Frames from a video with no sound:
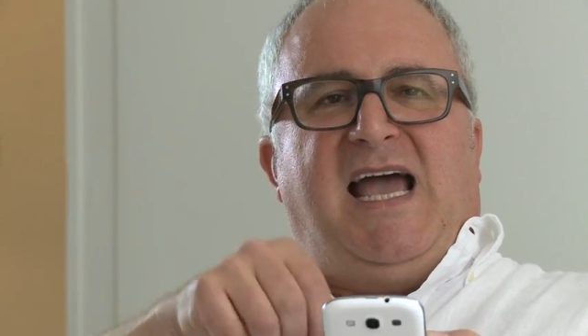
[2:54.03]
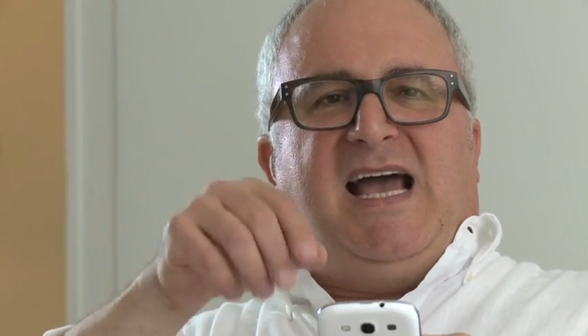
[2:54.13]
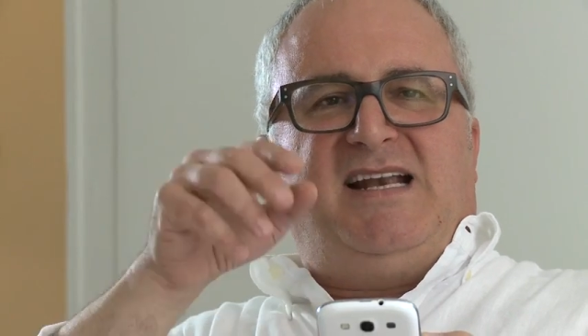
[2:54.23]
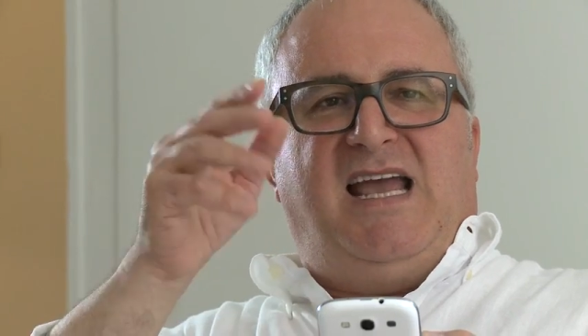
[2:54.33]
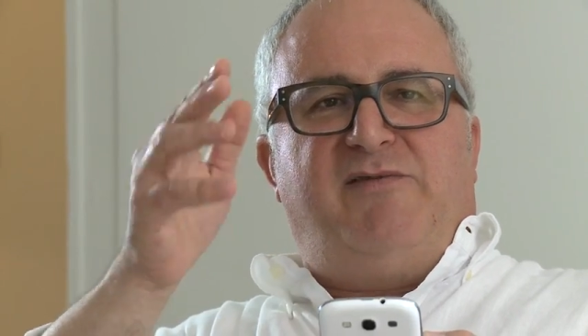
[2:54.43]

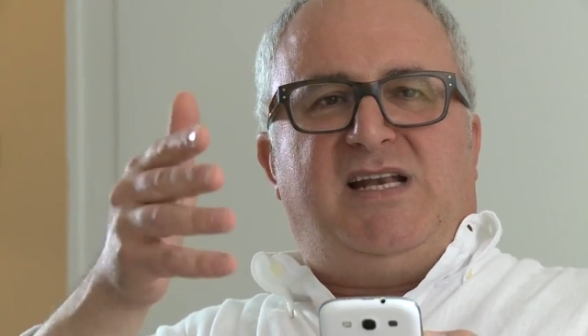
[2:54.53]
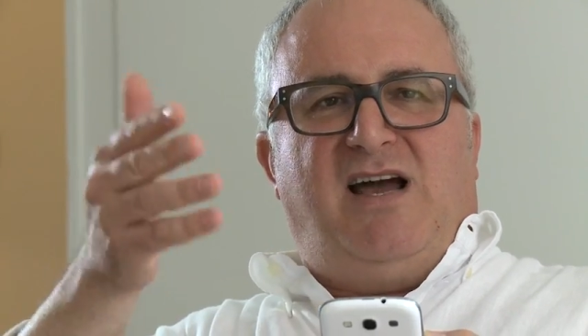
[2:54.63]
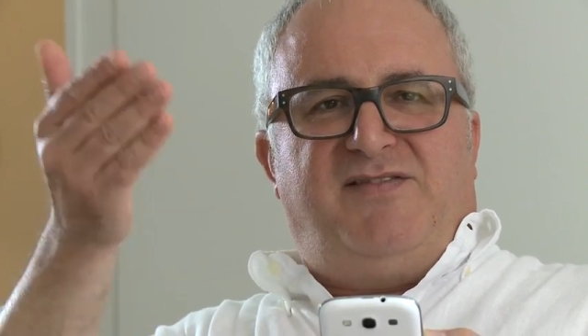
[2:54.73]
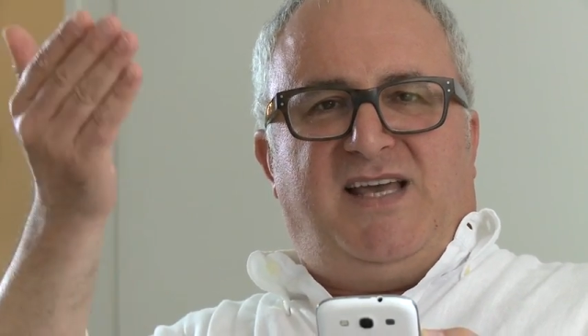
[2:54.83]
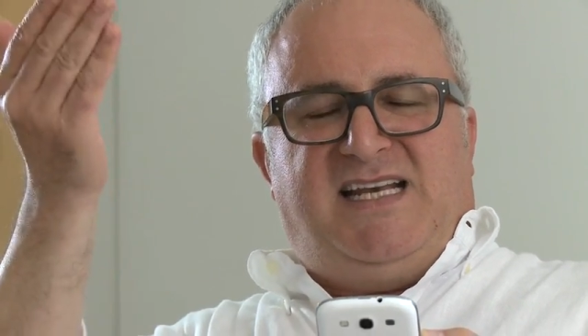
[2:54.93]
and every
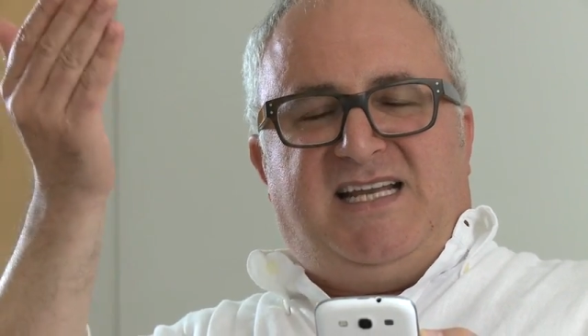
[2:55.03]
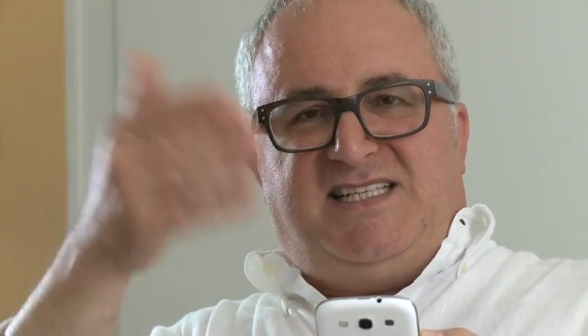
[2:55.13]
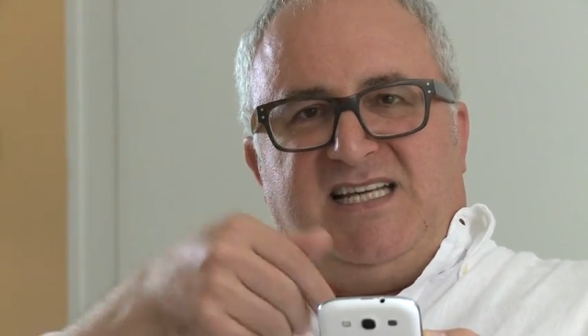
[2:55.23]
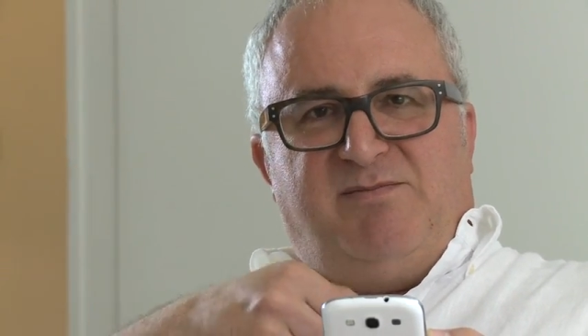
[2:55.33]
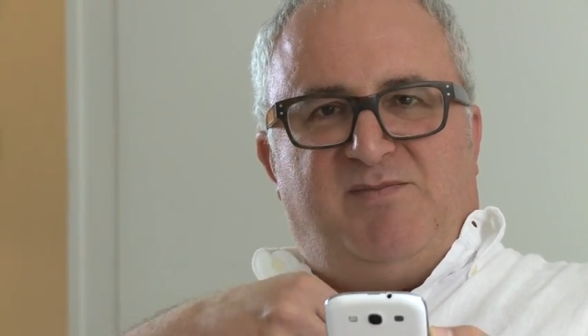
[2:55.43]
now and then
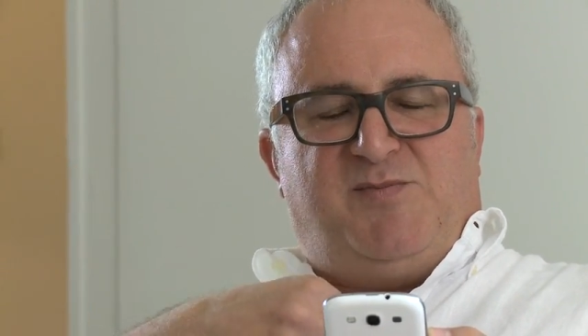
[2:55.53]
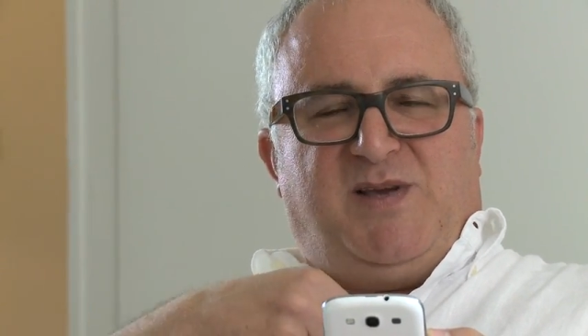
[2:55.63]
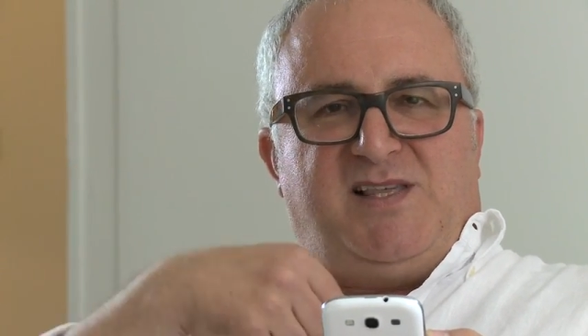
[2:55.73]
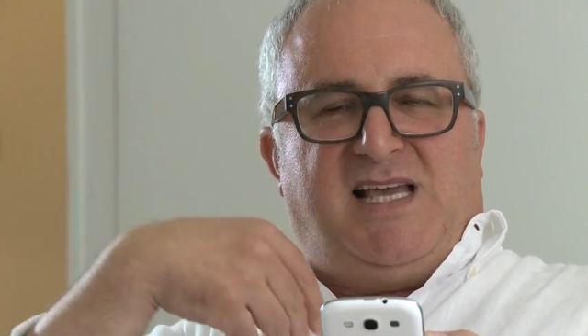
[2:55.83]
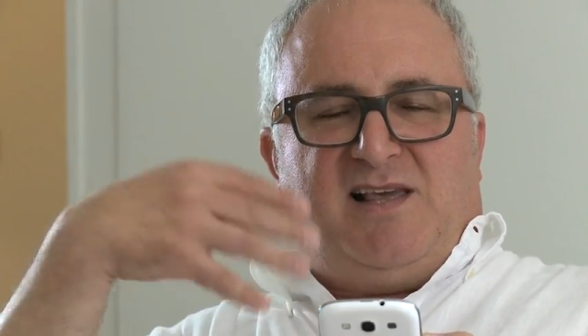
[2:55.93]
it dims
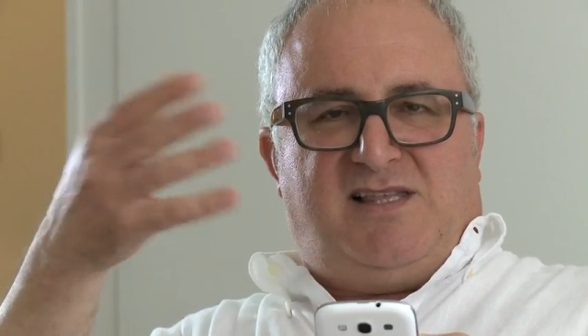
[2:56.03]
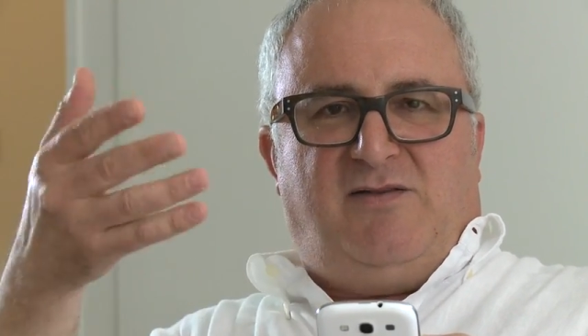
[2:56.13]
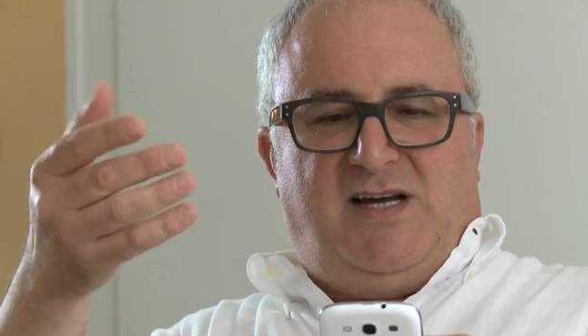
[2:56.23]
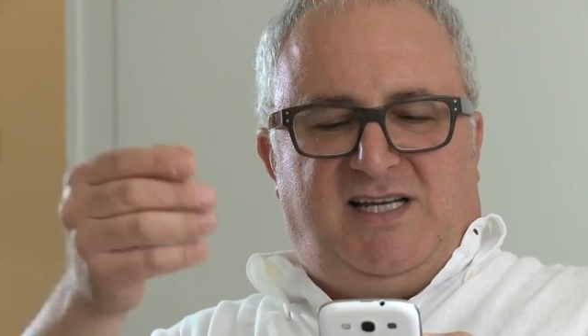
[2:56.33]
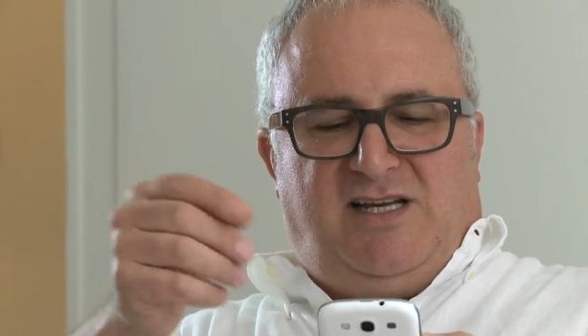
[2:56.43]
because it has
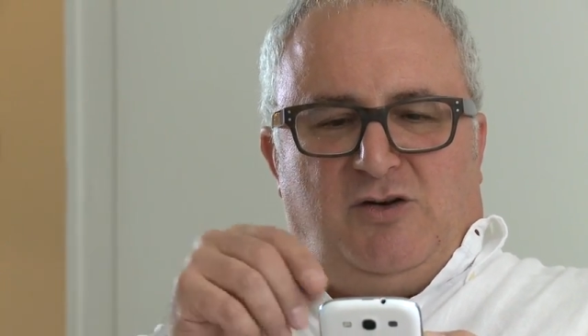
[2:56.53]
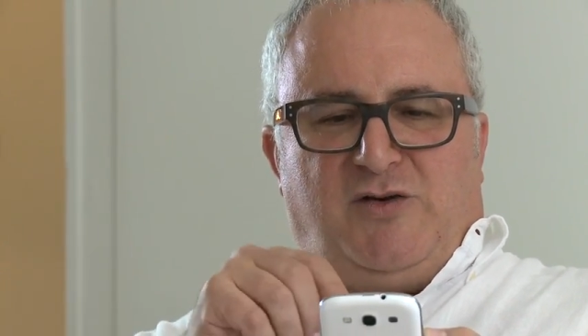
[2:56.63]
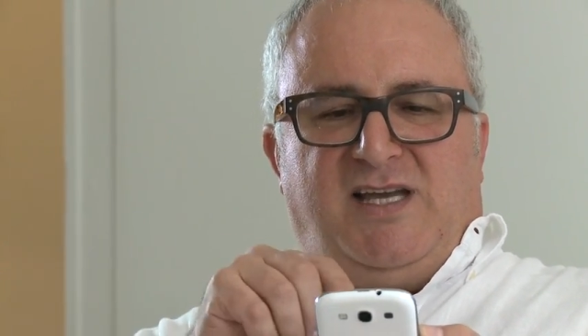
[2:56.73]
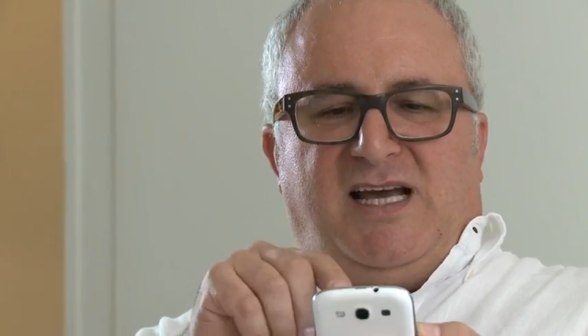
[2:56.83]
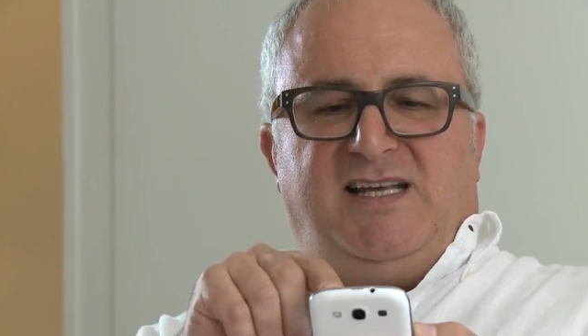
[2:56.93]
no idea you're looking